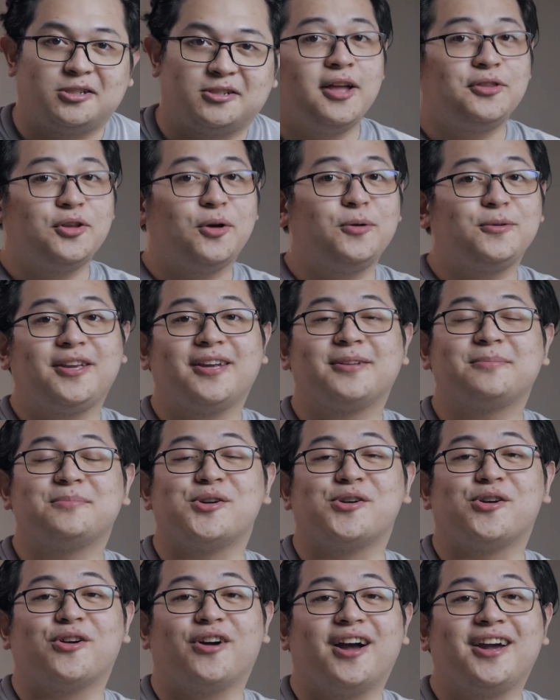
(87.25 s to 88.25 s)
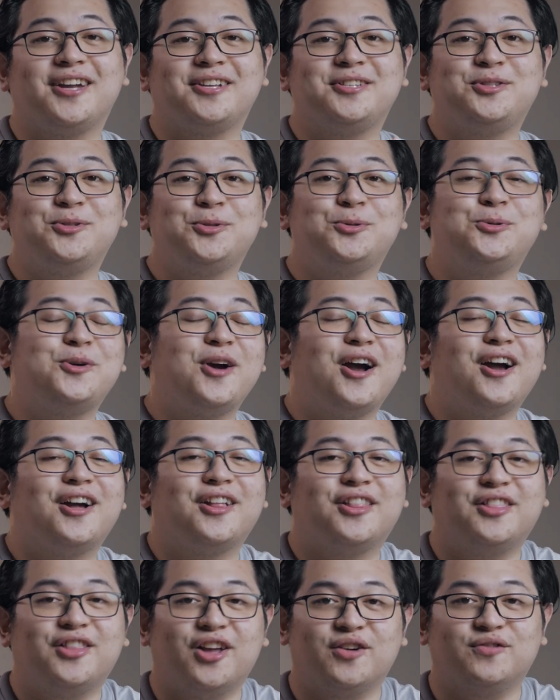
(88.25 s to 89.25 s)
Don't get me wrong, I do
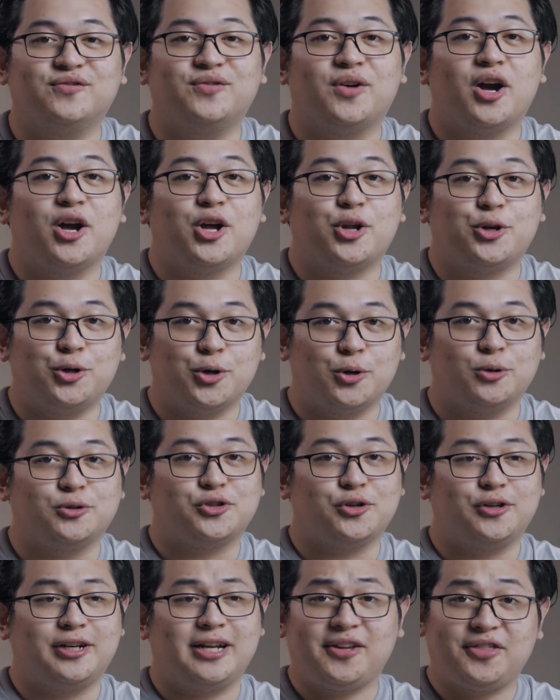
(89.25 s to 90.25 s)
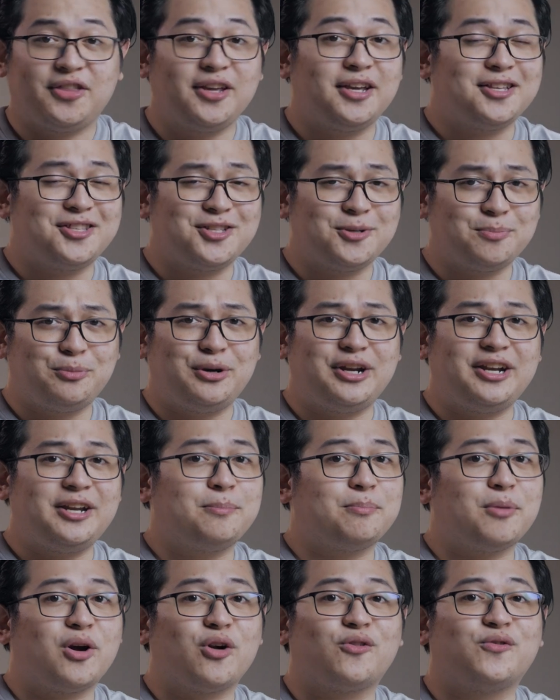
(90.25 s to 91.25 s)
love Notion. I think it's a pretty
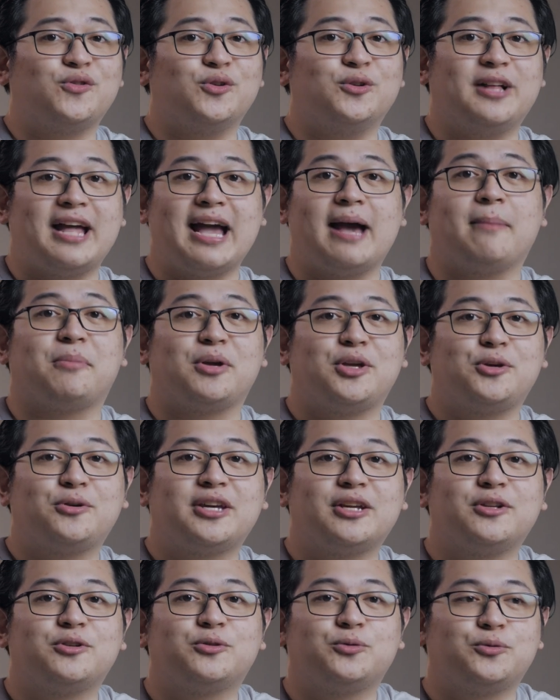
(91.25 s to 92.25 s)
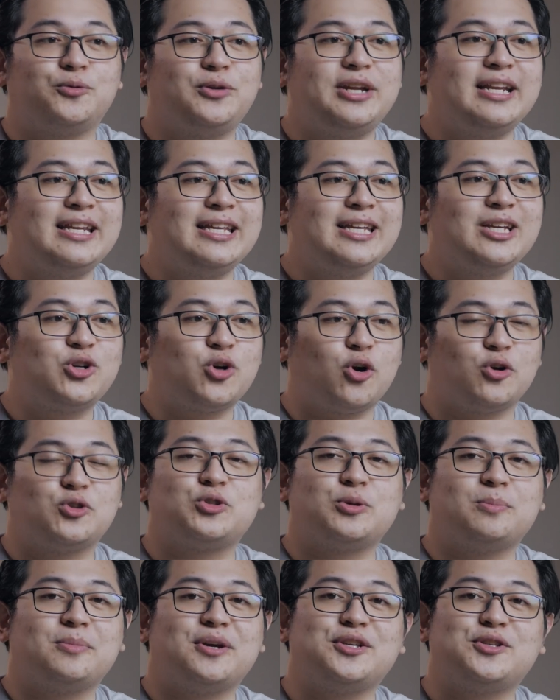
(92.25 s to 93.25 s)
powerful app. You can really
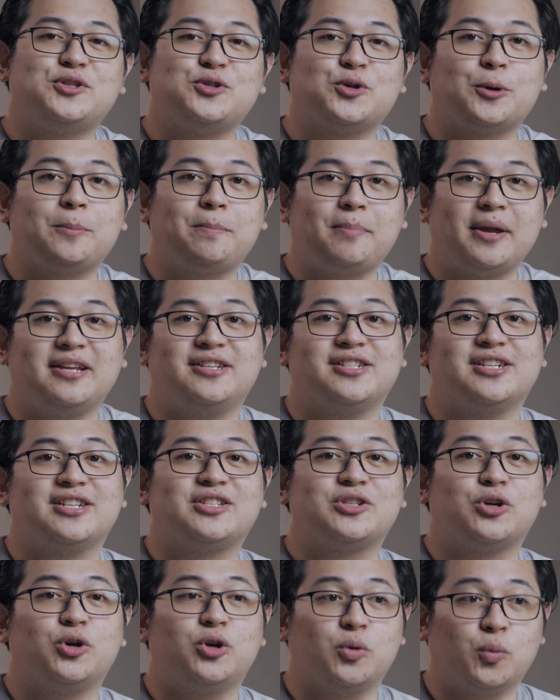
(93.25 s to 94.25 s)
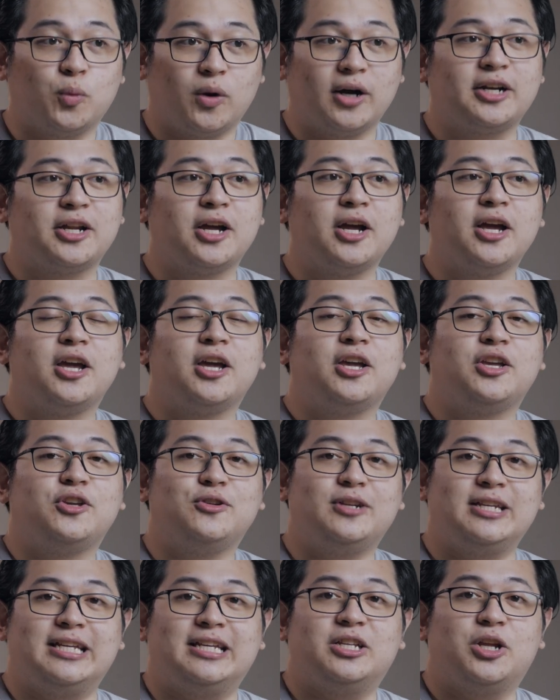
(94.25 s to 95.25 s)
customize your pages on what you
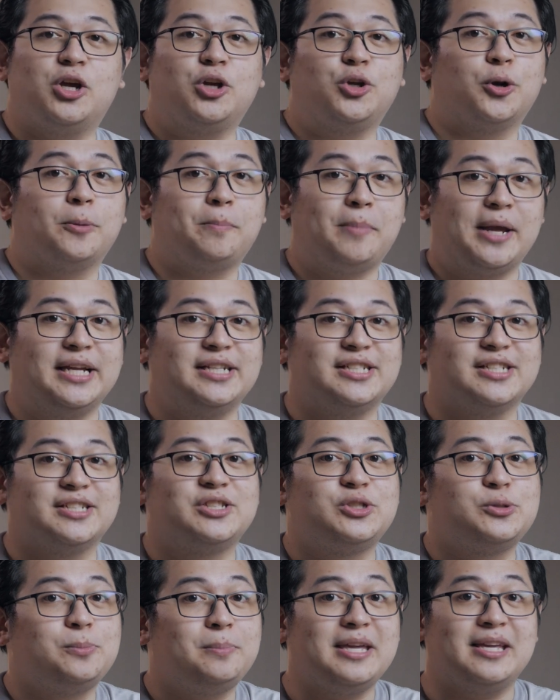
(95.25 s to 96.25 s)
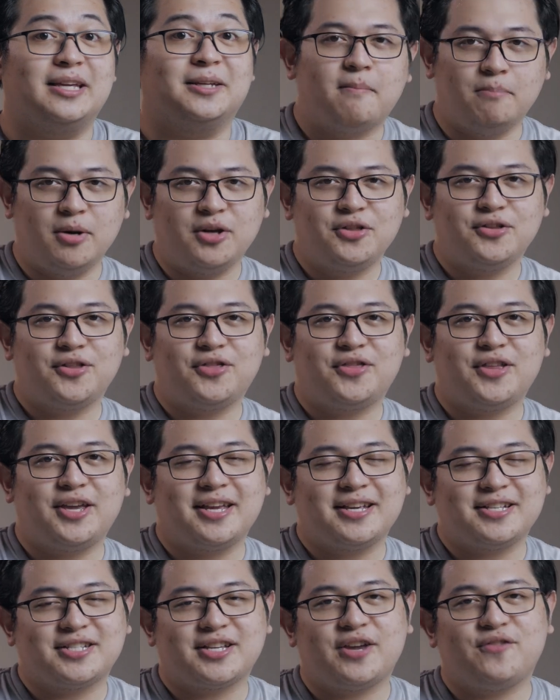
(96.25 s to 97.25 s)
need your pages to be. But the
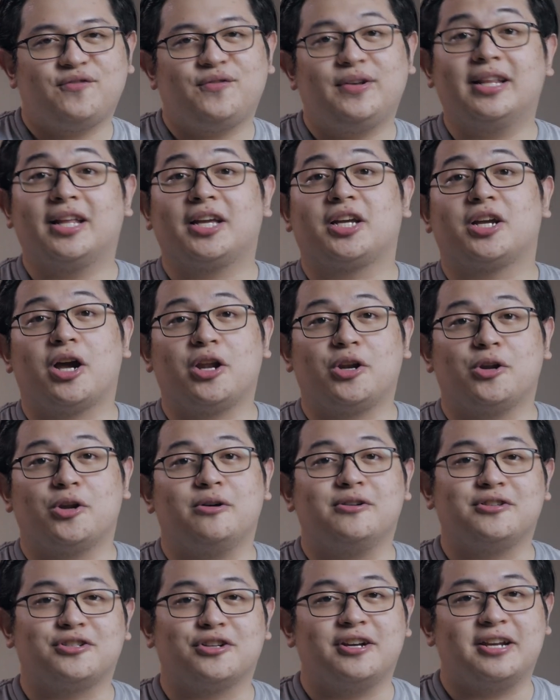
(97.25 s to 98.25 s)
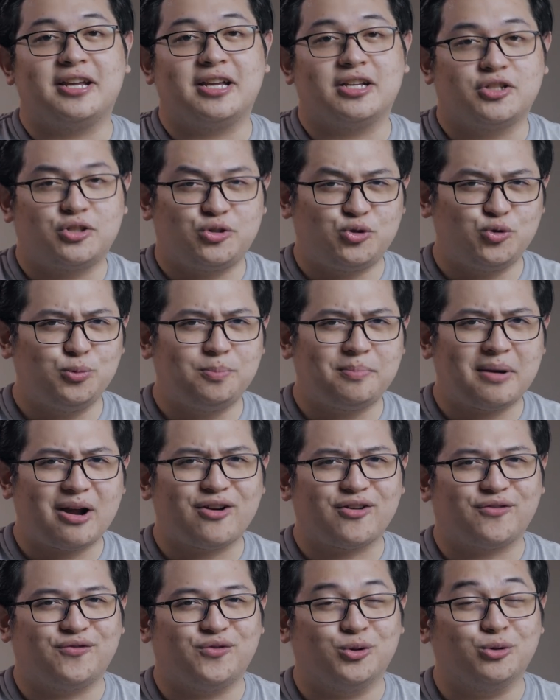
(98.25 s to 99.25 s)
thing is, I feel like Notion is too
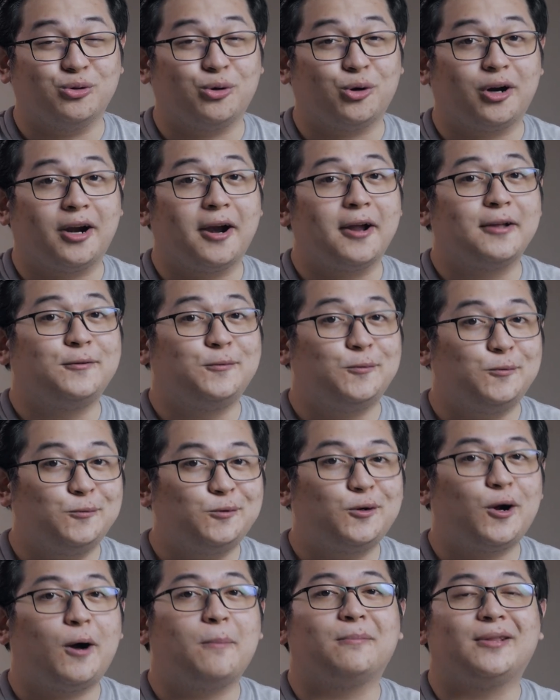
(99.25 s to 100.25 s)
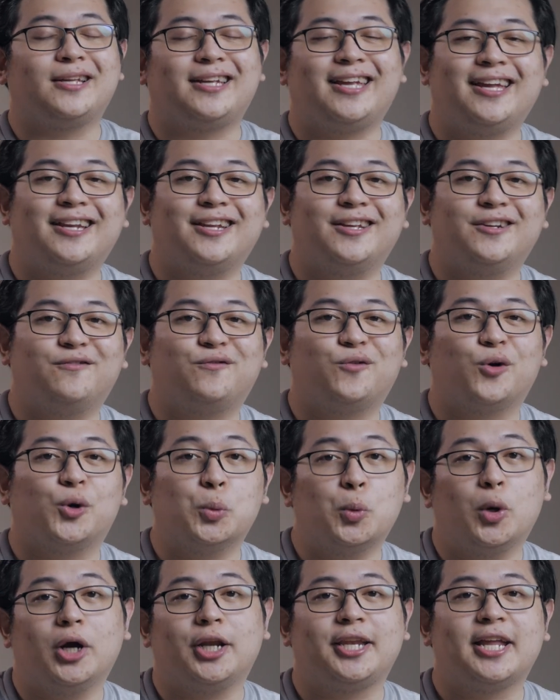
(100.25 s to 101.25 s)
powerful or too complicated for
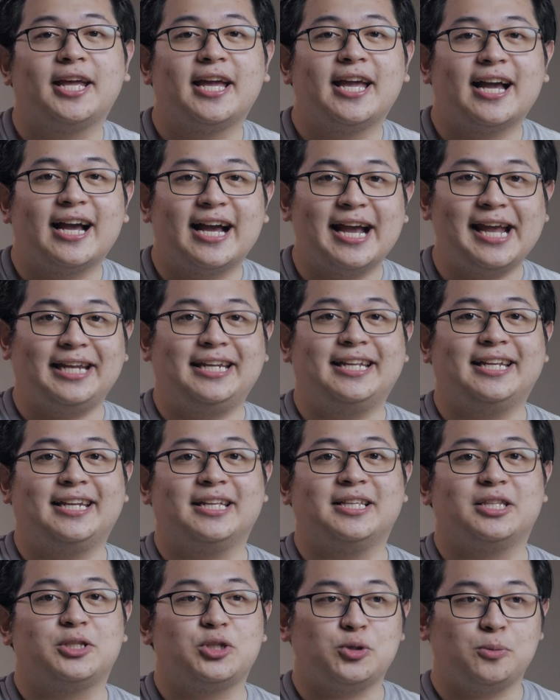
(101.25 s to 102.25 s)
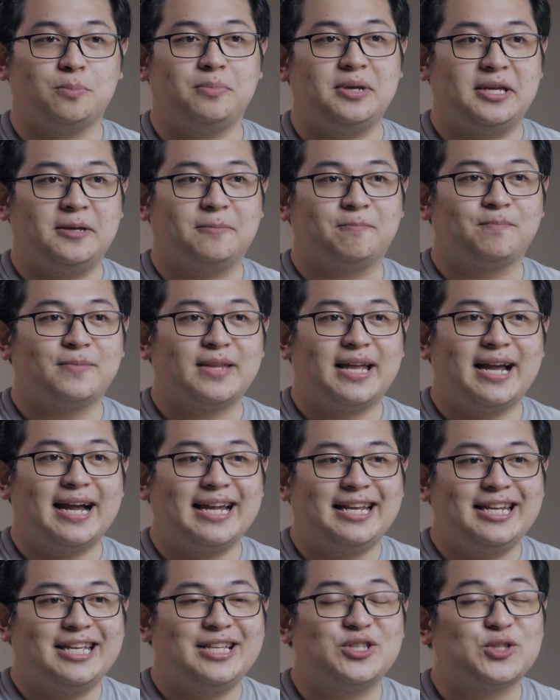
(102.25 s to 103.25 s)
what I need it to be.
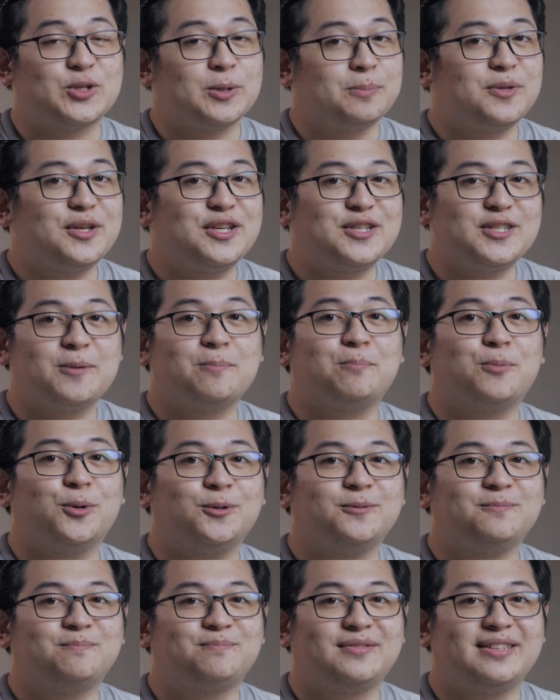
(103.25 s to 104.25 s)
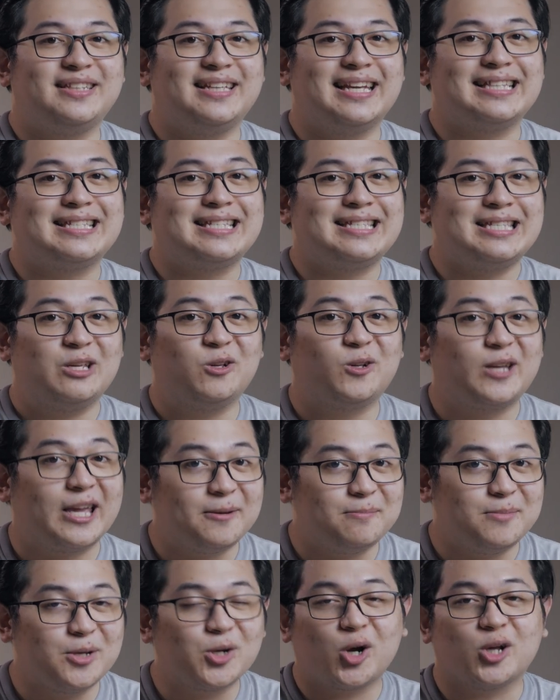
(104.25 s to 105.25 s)
I need something simple, yet still
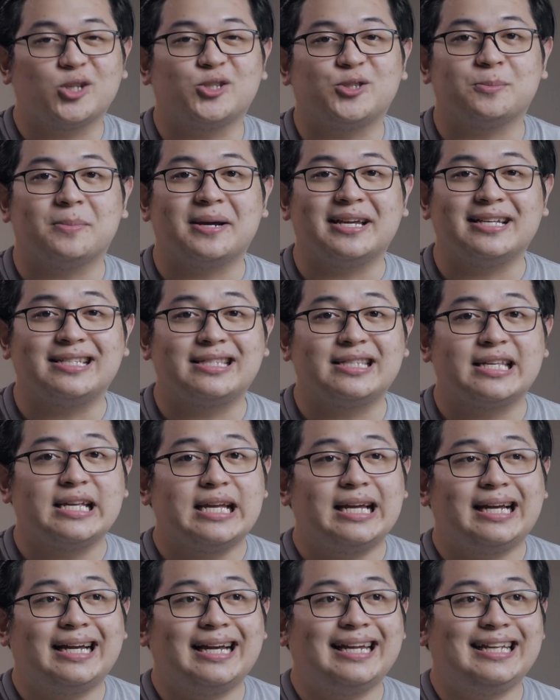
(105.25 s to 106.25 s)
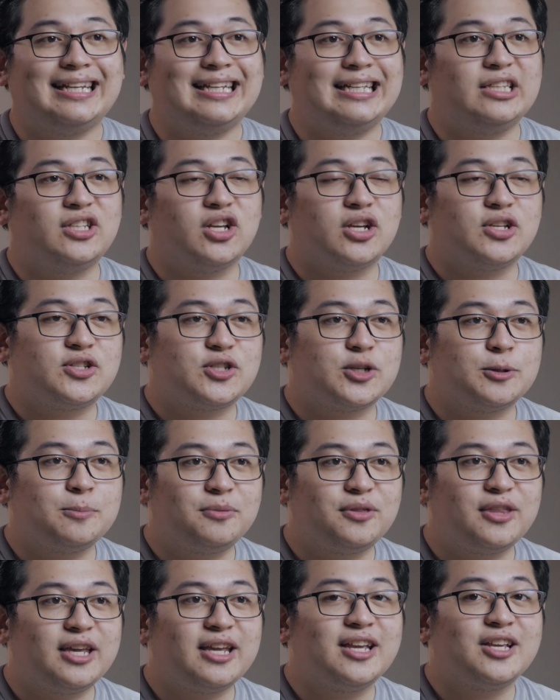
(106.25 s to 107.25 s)
can be customized. I need
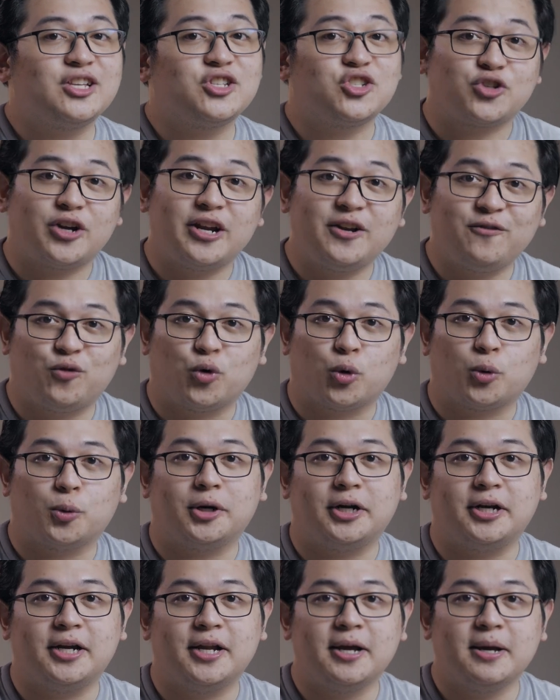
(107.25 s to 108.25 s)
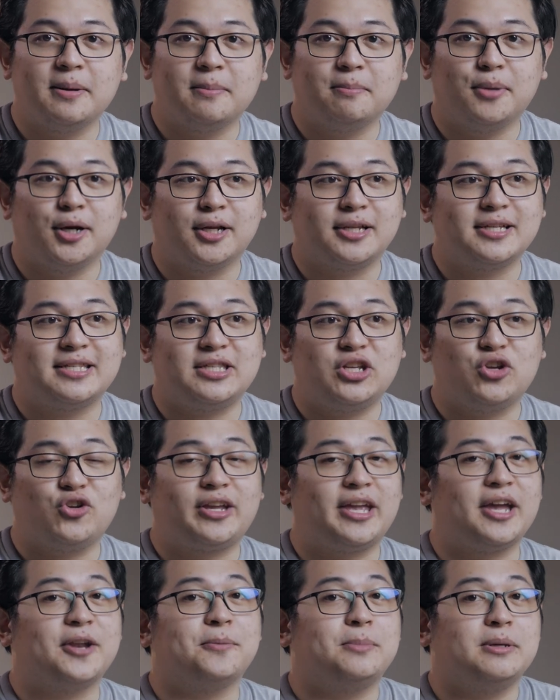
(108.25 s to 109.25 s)
something straightforward, but still
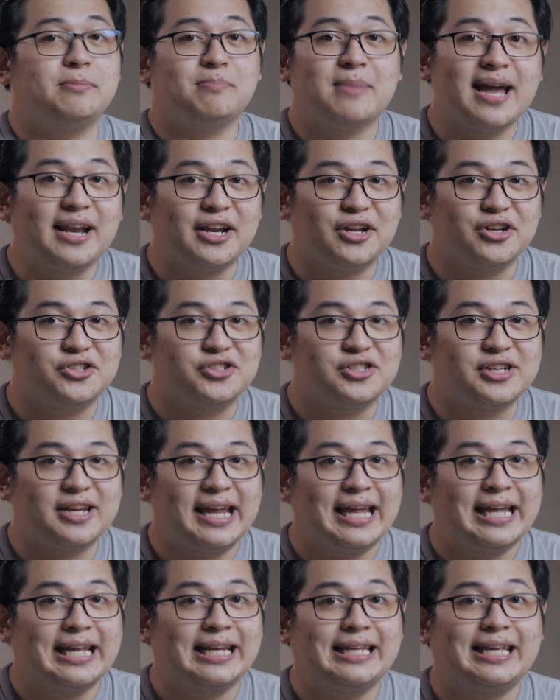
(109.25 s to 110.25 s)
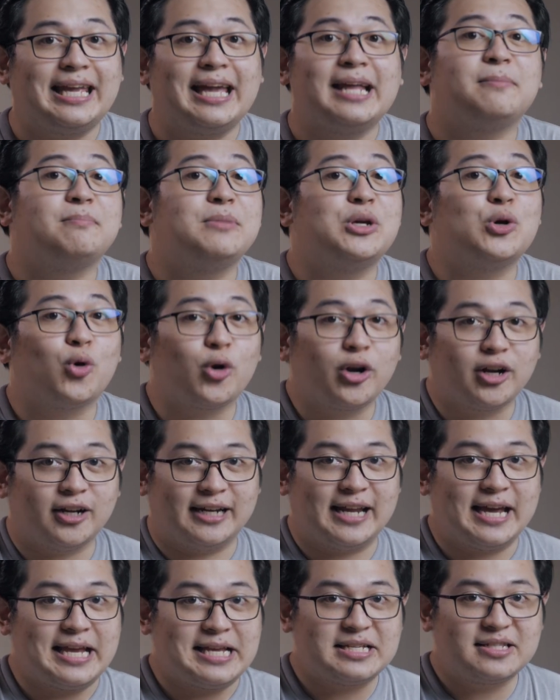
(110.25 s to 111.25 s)
can be managed and can be
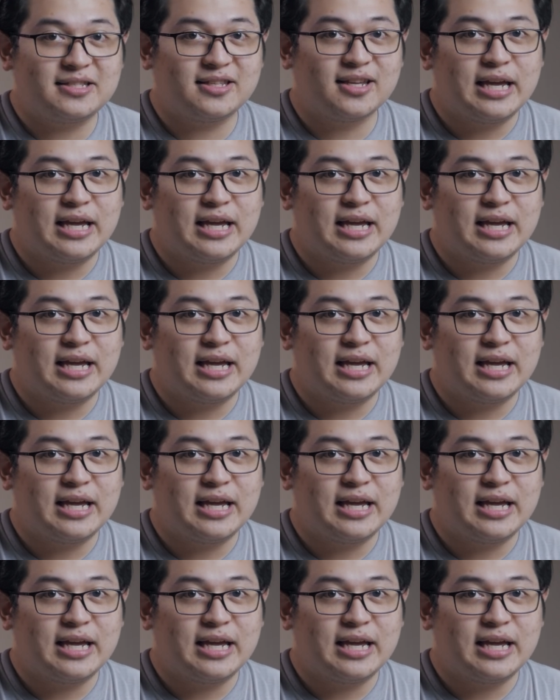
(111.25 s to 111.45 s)
organized.